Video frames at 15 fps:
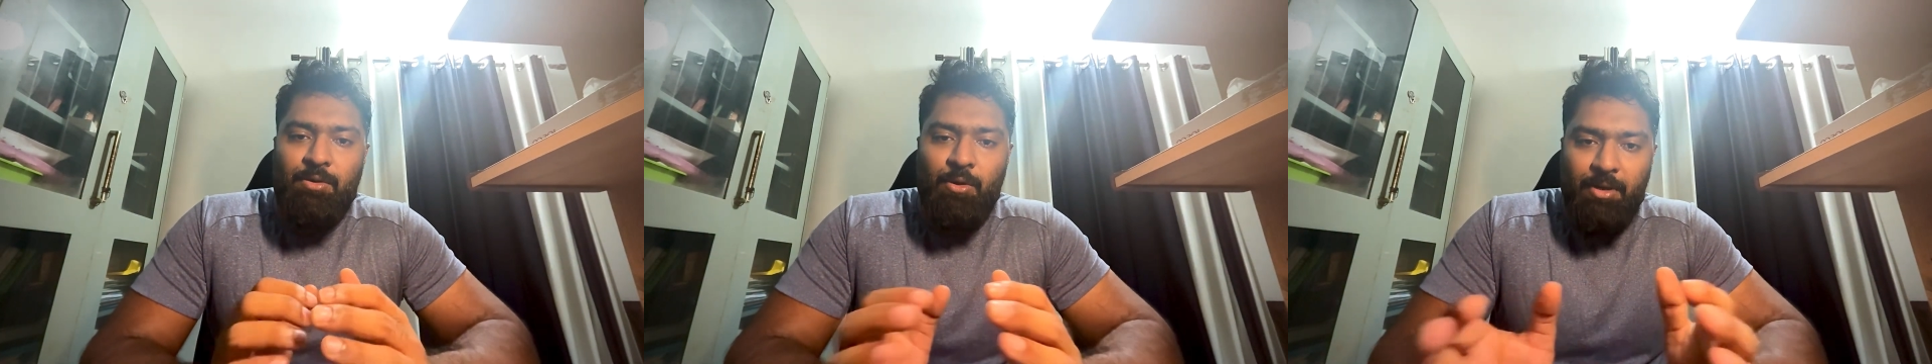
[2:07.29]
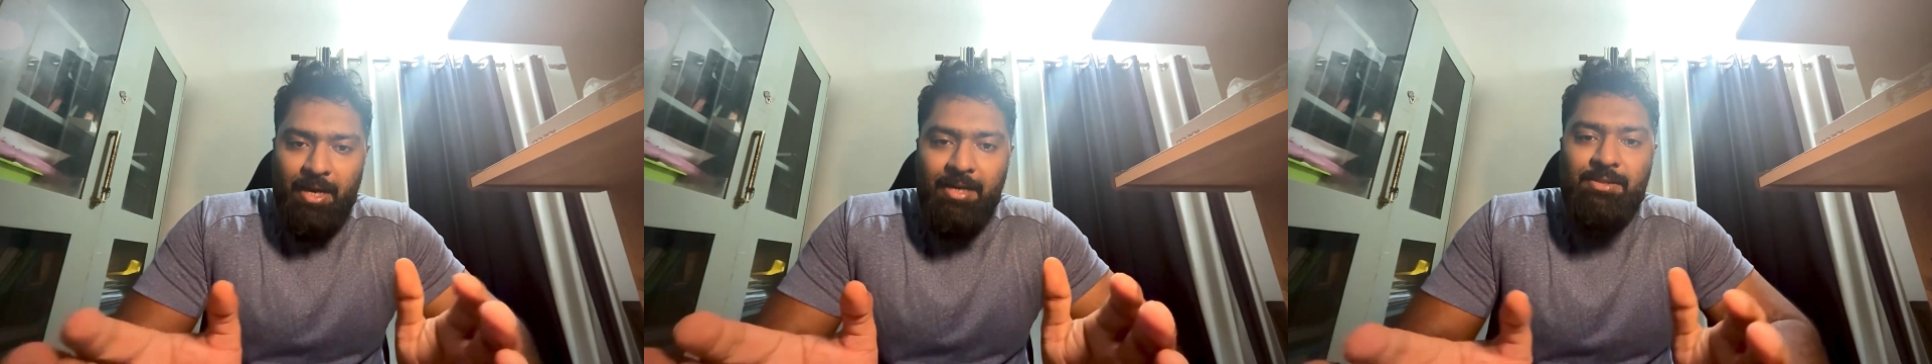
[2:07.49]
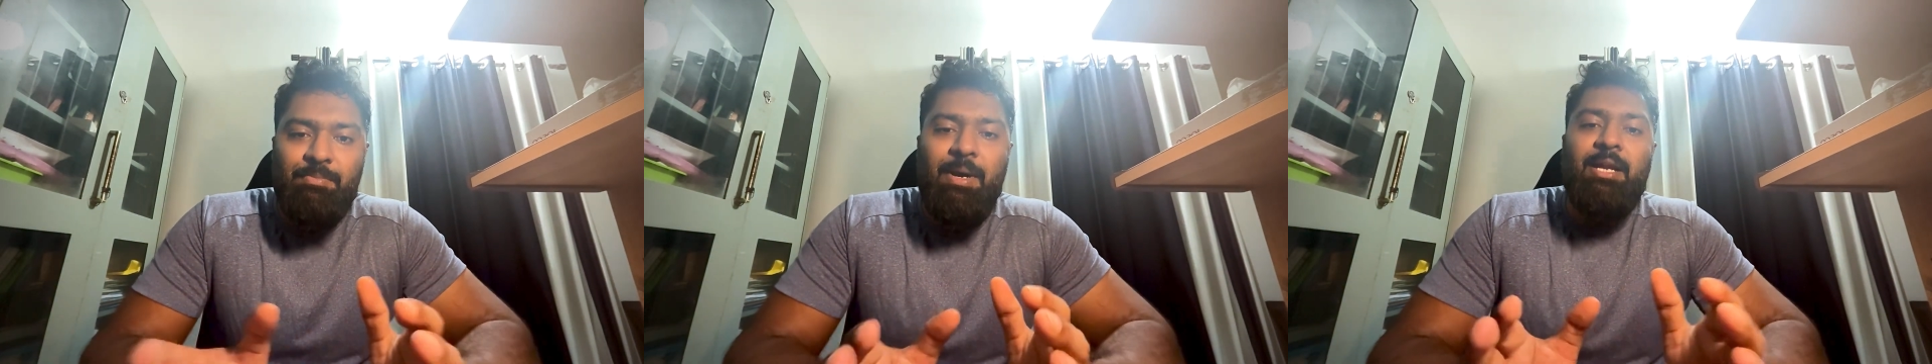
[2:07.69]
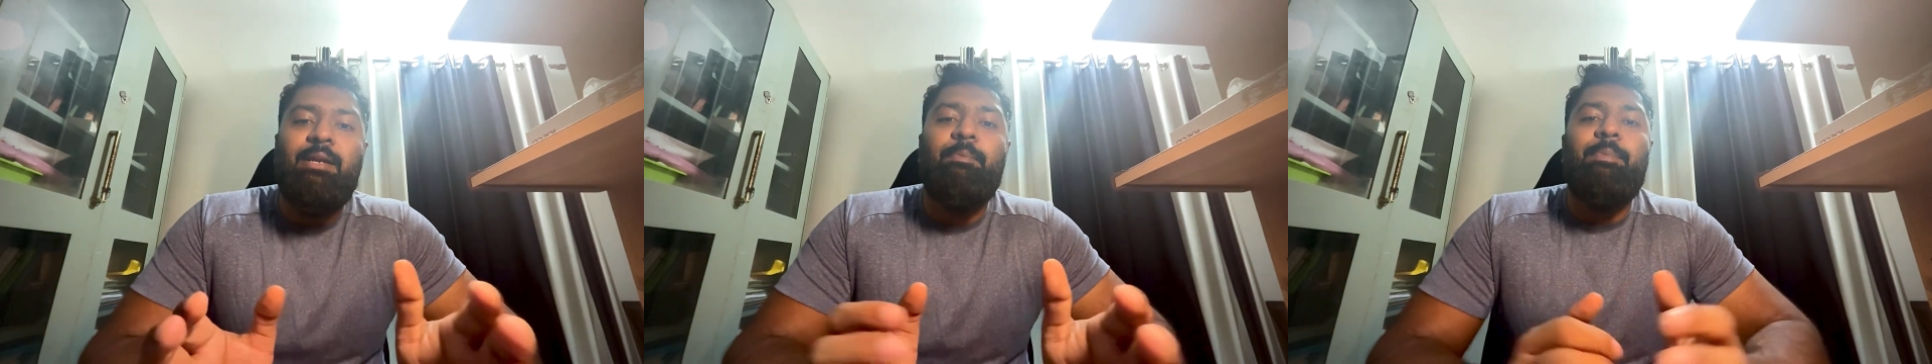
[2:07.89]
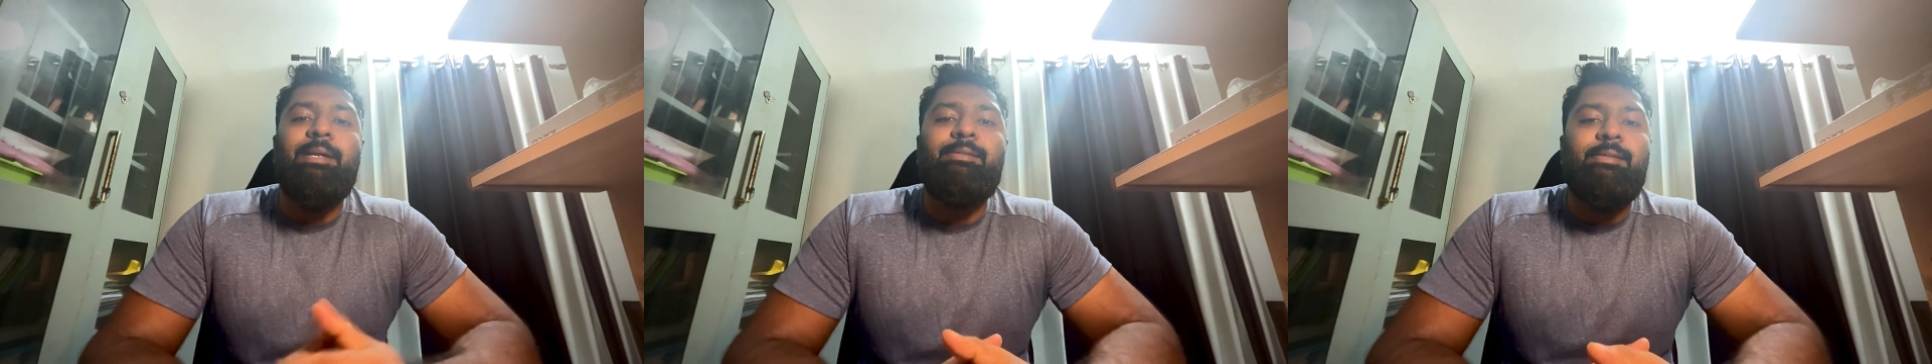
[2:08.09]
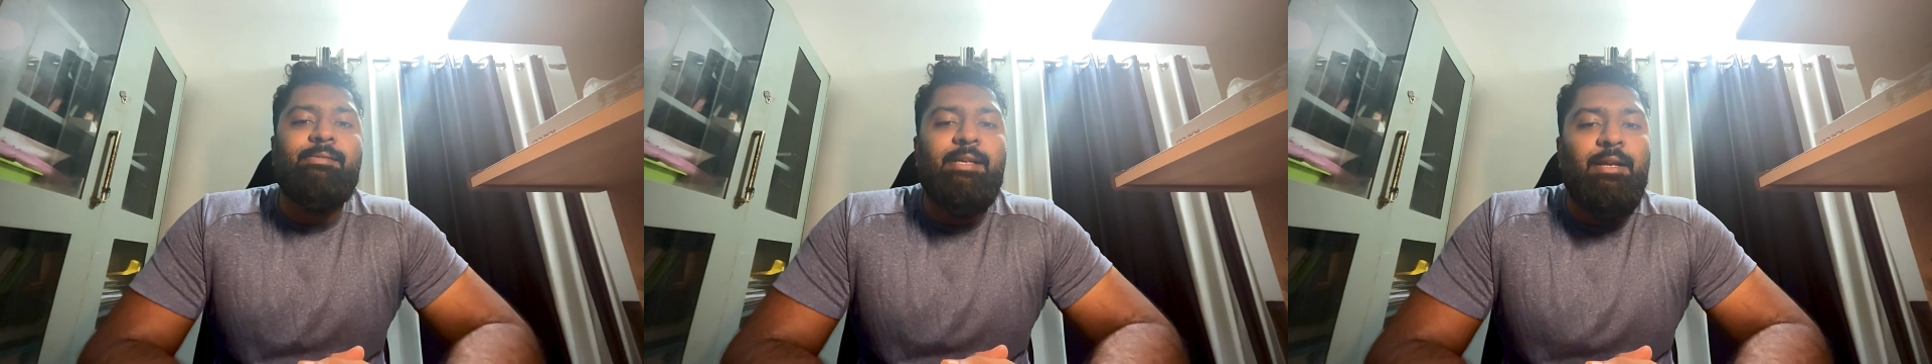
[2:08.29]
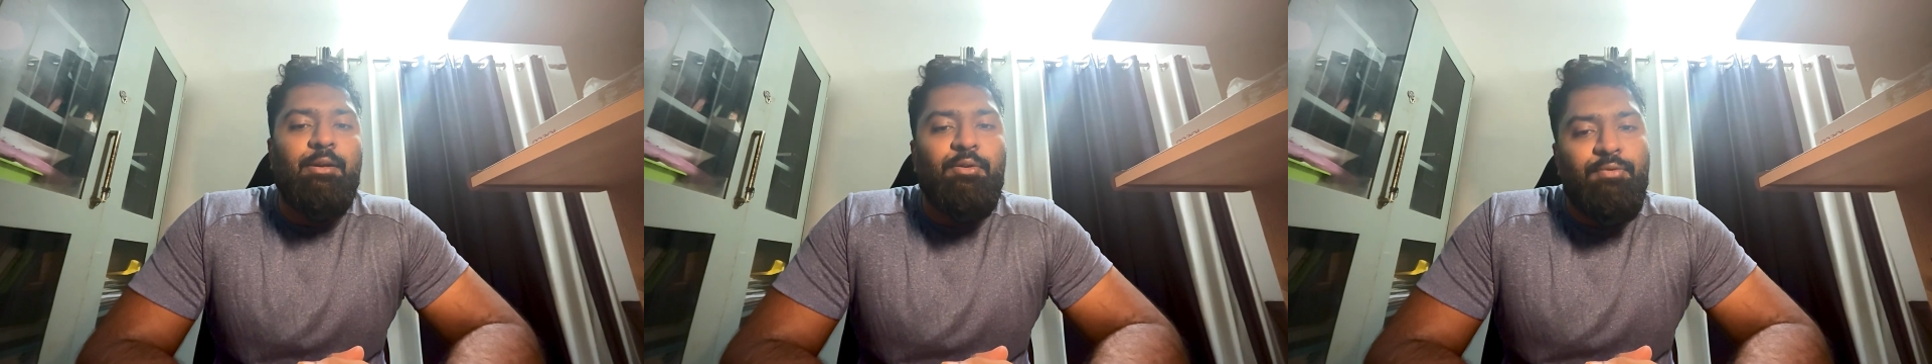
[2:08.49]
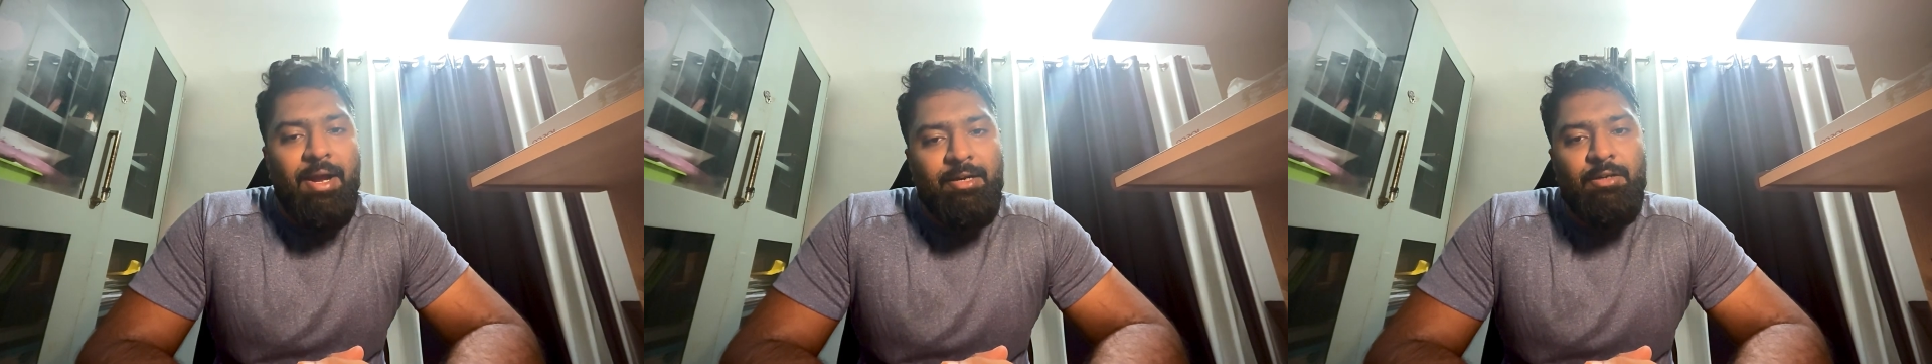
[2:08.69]
or else market price is equal
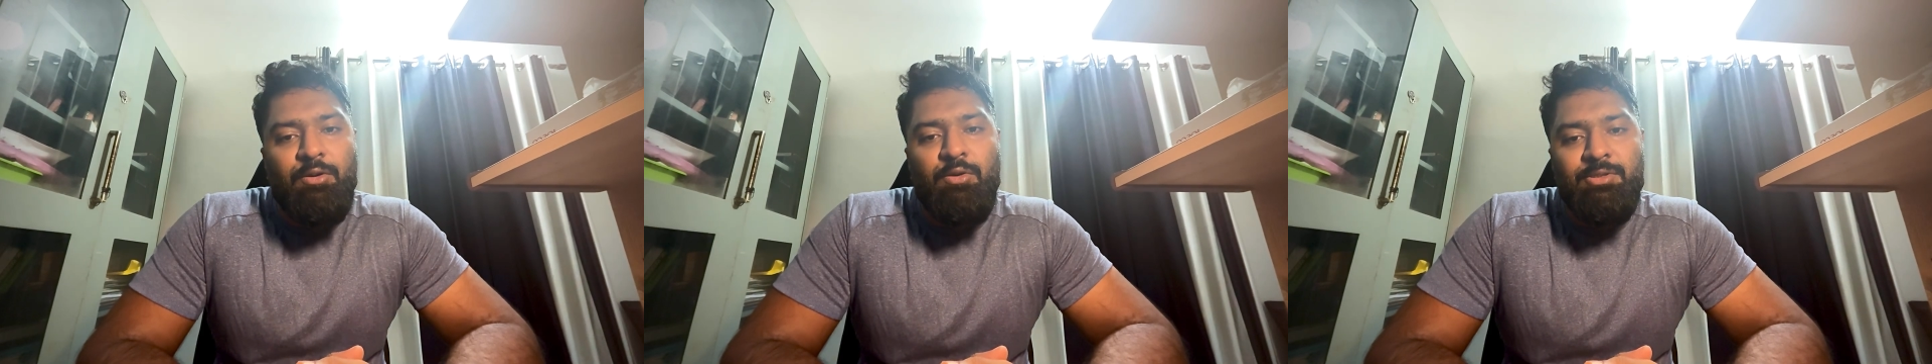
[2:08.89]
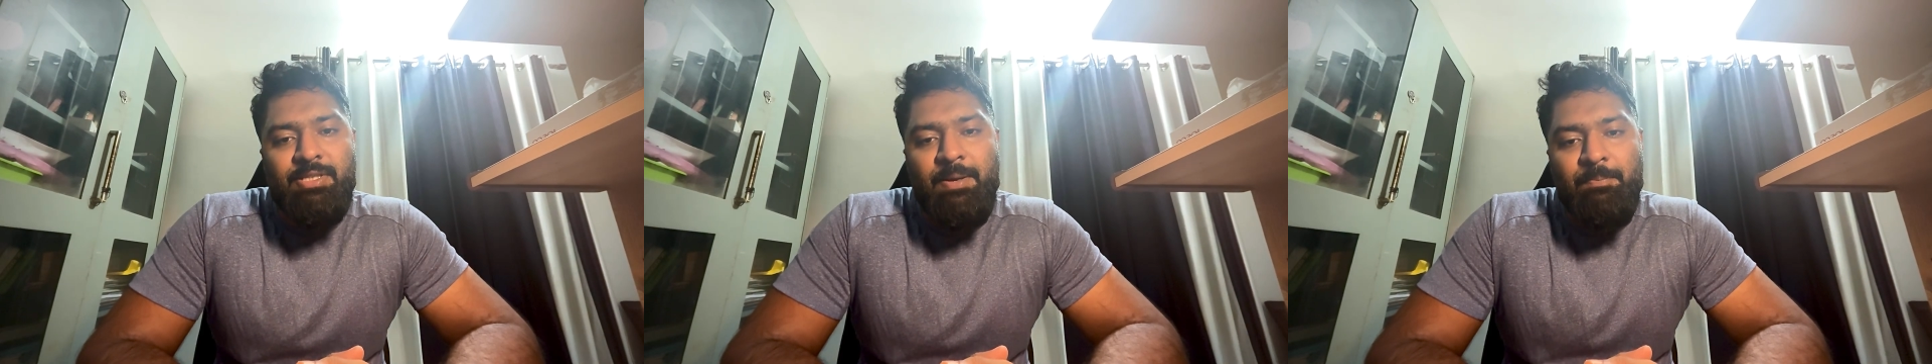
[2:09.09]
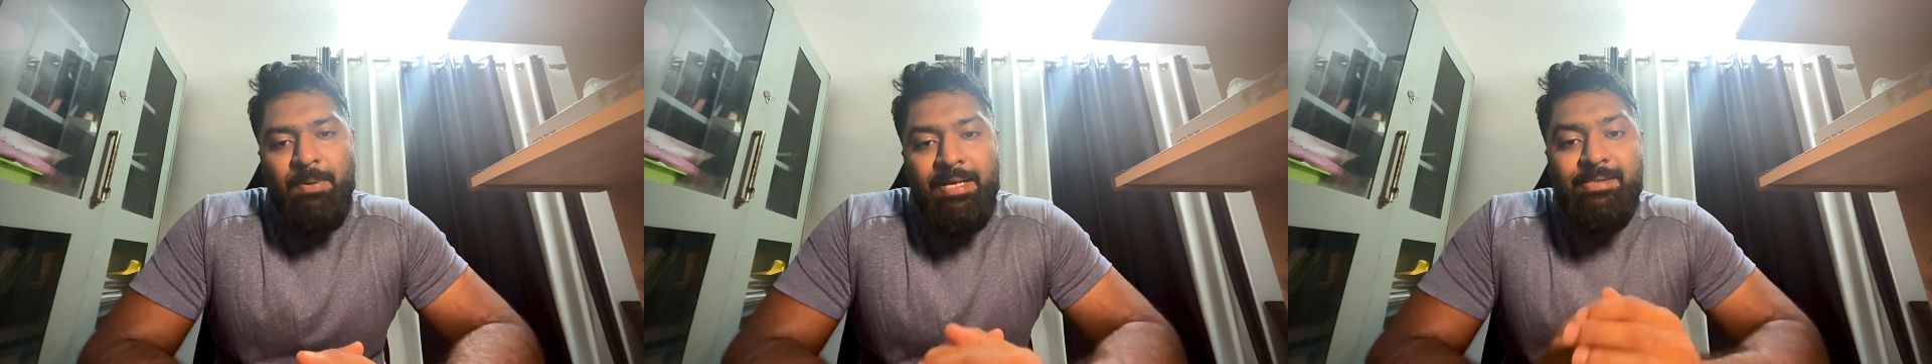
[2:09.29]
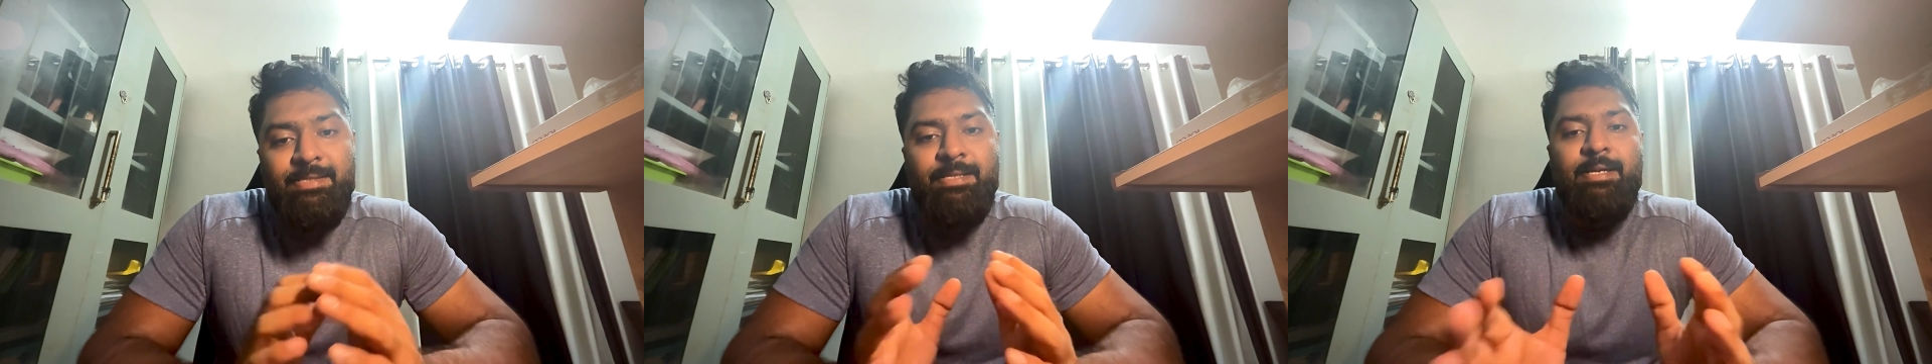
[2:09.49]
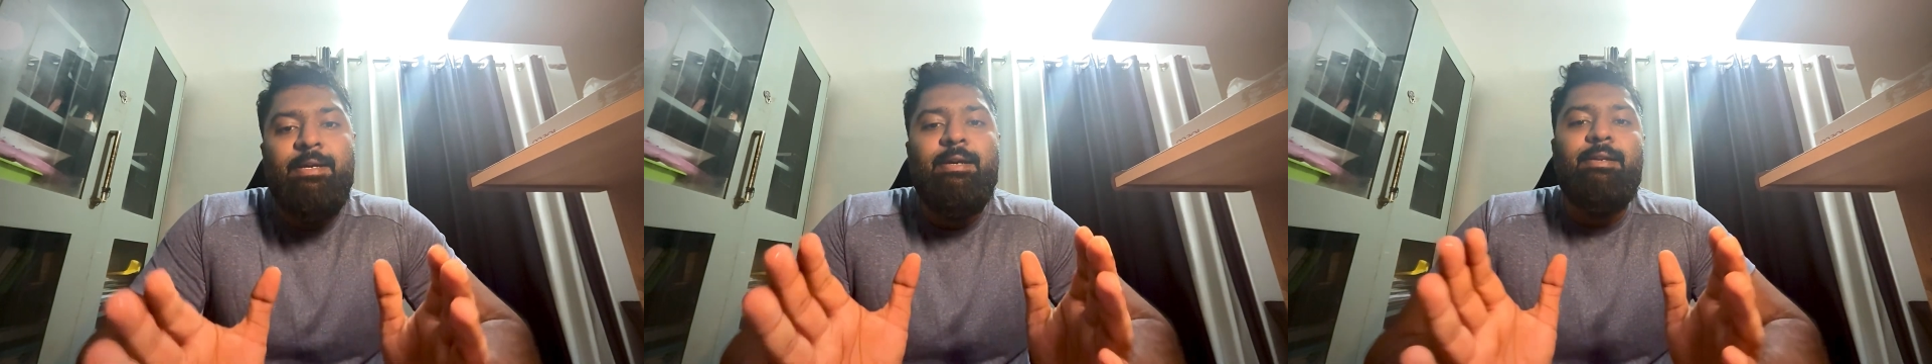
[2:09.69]
to factor cost plus